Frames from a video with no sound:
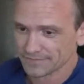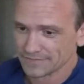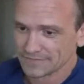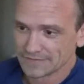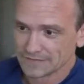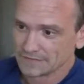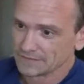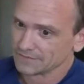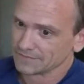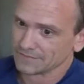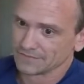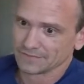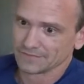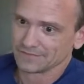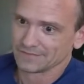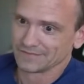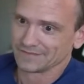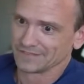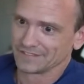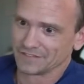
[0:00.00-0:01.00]
listen,
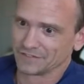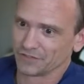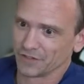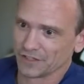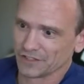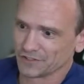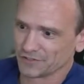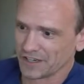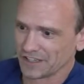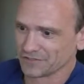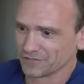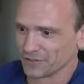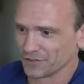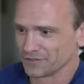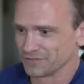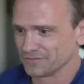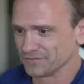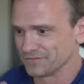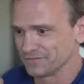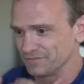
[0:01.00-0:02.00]
when the going gets tough,
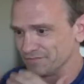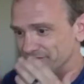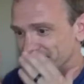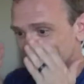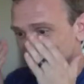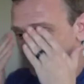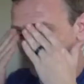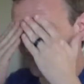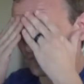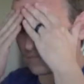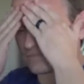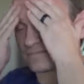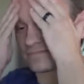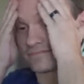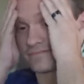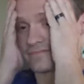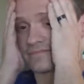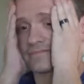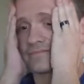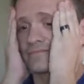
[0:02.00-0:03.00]
you show up,
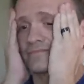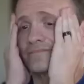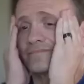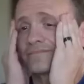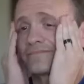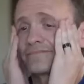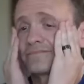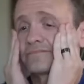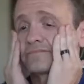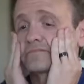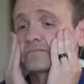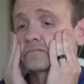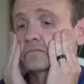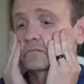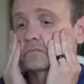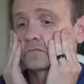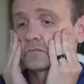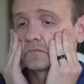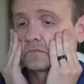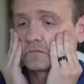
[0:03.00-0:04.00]
and you did a great
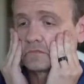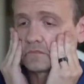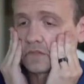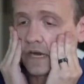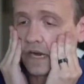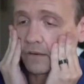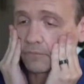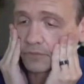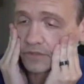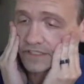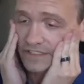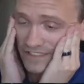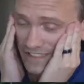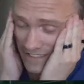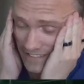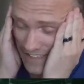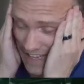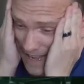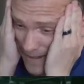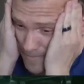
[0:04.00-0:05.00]
job. You did a great job,
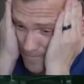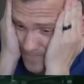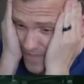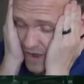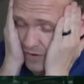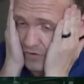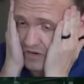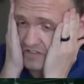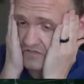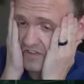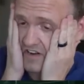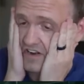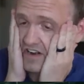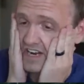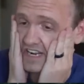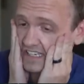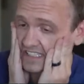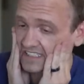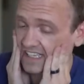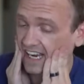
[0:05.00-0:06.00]
man. It was
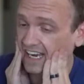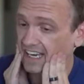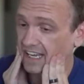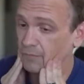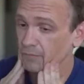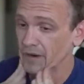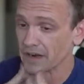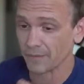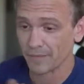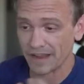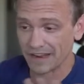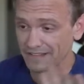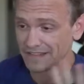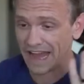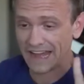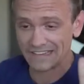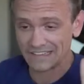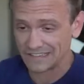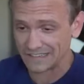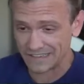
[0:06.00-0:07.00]
very exciting. But I mean,
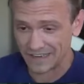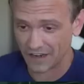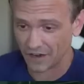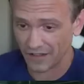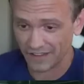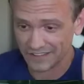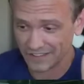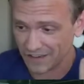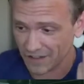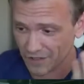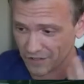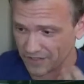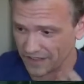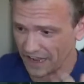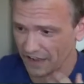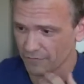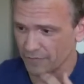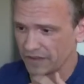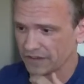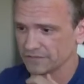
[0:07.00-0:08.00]
that's another
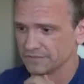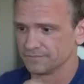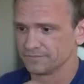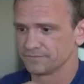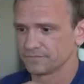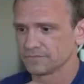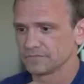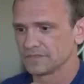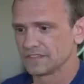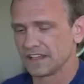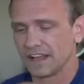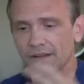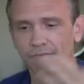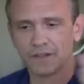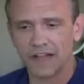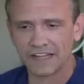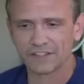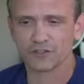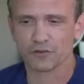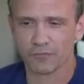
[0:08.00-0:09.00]
thing I'm
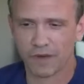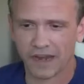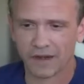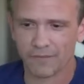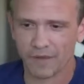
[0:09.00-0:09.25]
glad you reminded